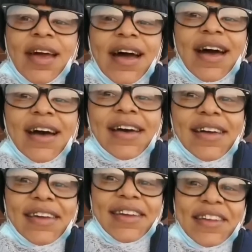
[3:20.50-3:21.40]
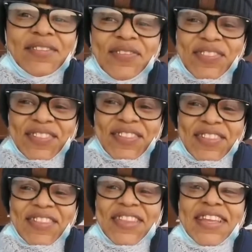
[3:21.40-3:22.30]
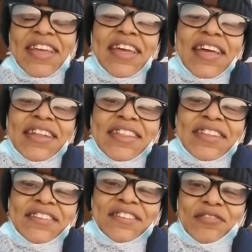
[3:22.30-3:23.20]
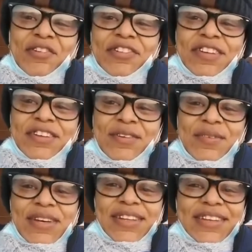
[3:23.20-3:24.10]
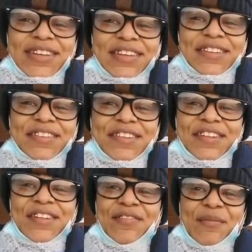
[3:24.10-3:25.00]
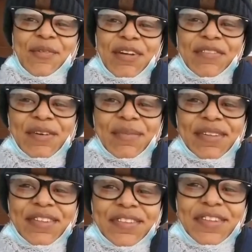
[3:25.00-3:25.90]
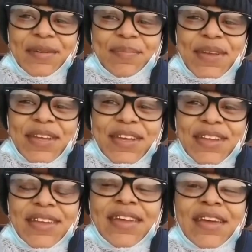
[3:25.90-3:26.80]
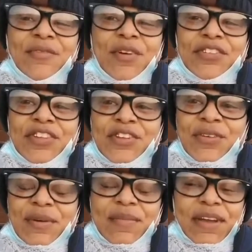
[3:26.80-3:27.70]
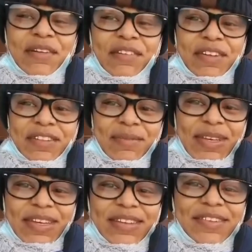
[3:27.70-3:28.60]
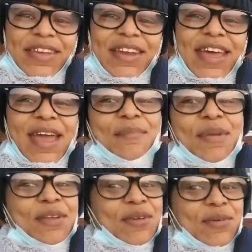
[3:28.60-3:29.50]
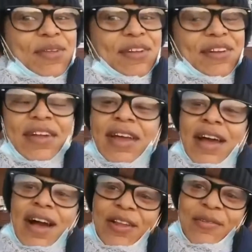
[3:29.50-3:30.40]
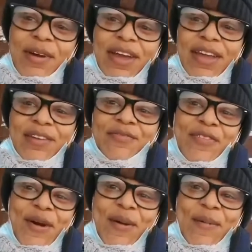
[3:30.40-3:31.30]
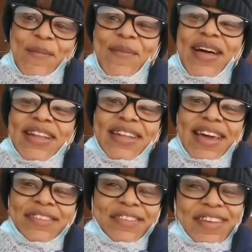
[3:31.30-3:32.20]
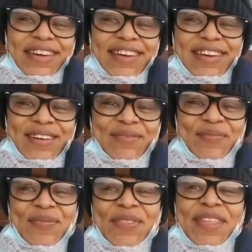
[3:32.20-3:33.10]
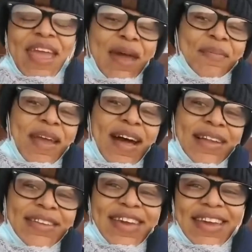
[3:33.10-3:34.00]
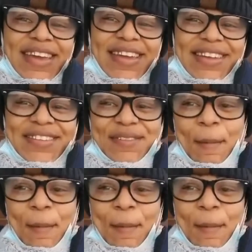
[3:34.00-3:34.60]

Hi, this is Virginia Willis from Greenville, Mississippi, wishing you a Merry Christmas and a Happy New Year all the way from Alaska. Happy holidays.